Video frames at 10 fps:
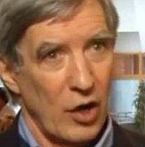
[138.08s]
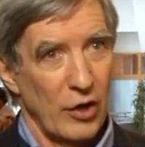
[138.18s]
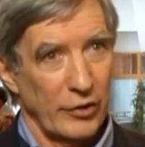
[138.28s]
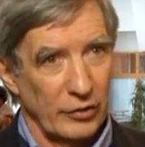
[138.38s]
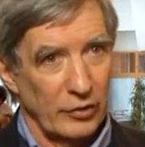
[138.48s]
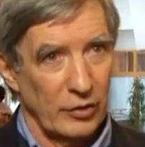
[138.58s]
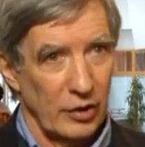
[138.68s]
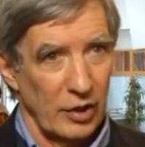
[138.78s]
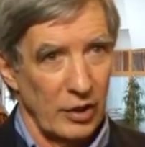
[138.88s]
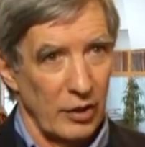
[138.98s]
on
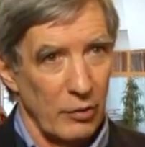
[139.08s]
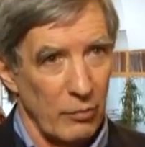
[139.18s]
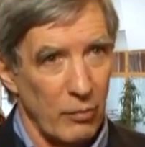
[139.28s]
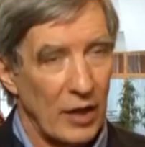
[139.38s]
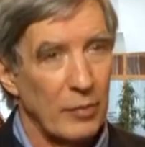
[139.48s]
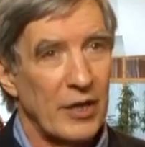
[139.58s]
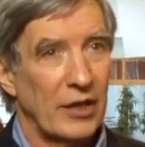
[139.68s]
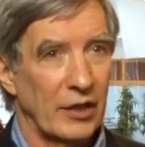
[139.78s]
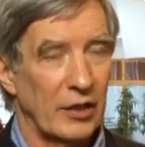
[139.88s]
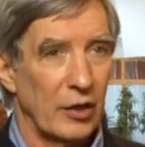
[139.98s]

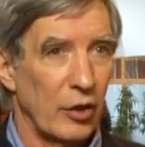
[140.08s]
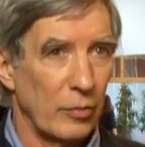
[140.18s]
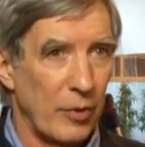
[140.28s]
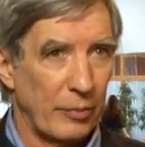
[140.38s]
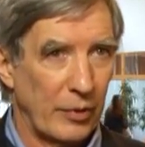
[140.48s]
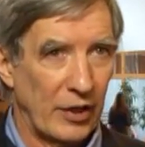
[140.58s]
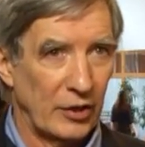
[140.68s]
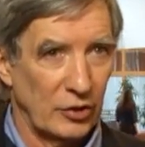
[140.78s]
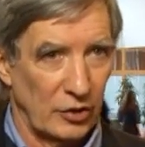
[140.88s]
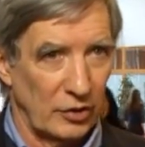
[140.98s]
well-being in a whole
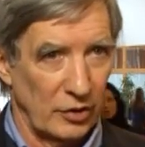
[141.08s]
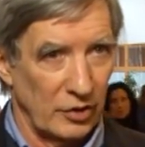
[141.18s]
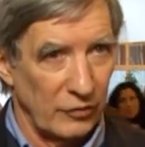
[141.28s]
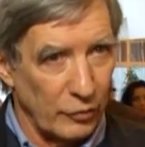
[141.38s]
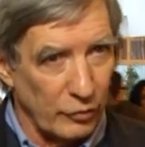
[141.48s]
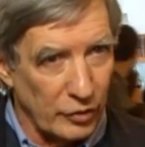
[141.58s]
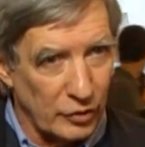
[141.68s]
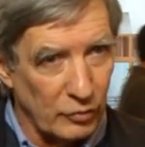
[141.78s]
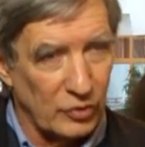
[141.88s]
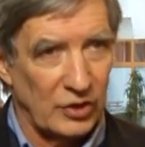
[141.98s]
population, that if you
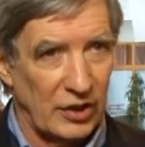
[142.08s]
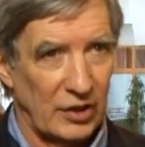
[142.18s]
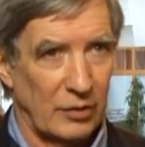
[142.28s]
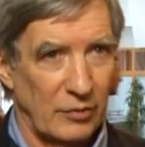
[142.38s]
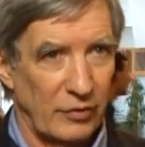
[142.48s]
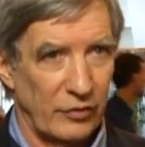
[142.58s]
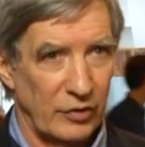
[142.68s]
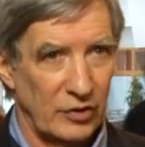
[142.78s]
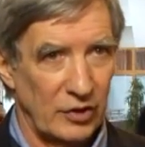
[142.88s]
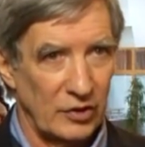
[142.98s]
reduce the income
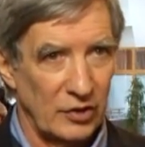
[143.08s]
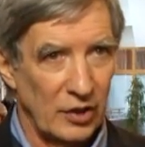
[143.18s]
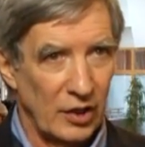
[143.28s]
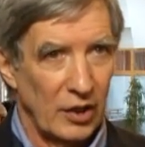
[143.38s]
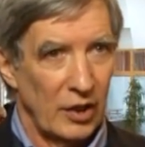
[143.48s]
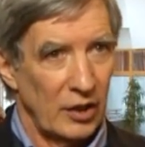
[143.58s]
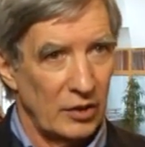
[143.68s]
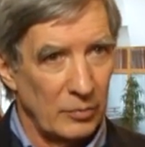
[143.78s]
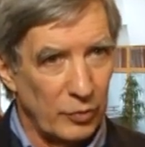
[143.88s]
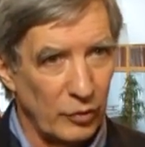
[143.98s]
differences,
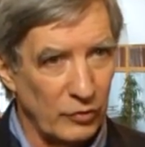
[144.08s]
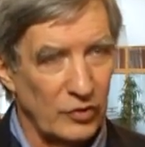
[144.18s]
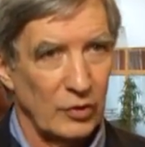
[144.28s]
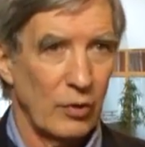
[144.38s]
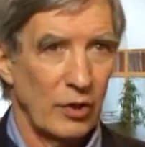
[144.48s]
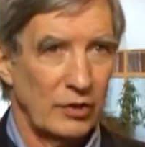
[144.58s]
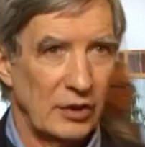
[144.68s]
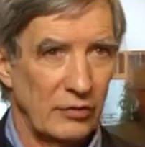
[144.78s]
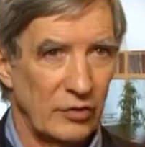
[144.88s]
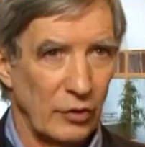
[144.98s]
it improves the
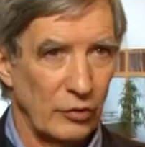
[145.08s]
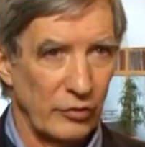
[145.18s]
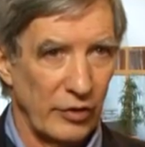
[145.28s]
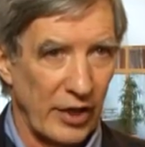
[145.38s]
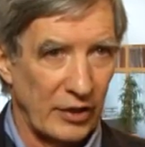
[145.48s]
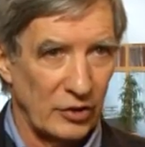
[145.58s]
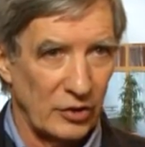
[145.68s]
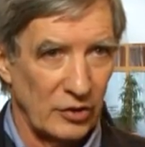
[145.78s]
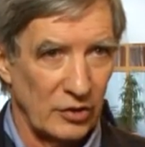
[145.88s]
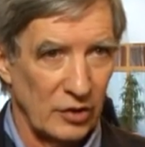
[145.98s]
quality of social
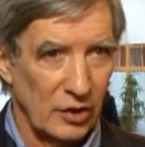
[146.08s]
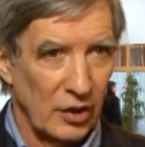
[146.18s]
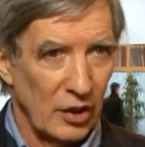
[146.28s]
relations,